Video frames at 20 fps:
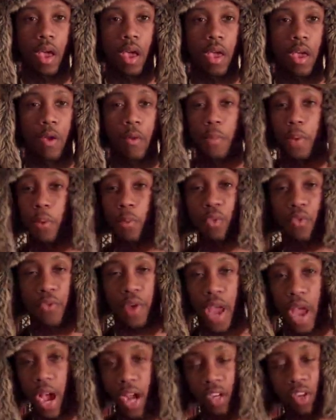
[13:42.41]
hearing people's
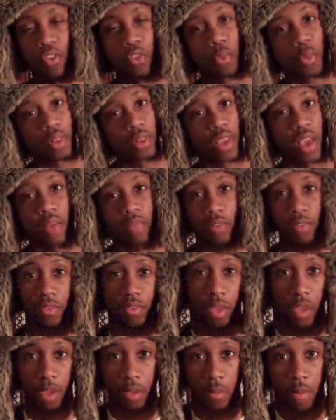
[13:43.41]
reactions, what they have to
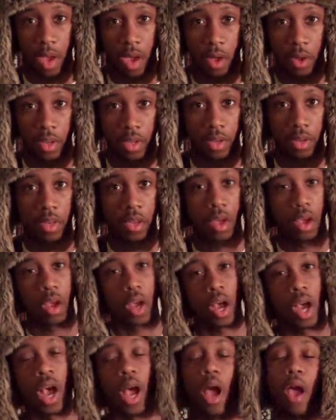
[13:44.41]
say about it.
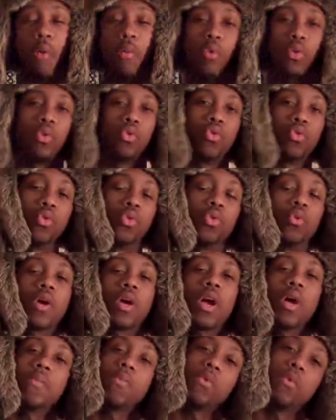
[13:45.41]
I will do
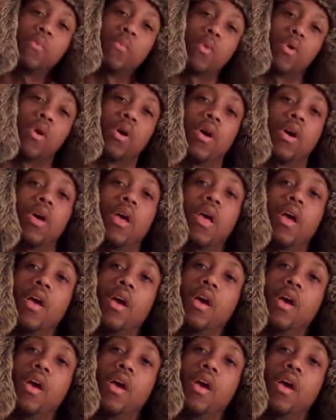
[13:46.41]
a couple more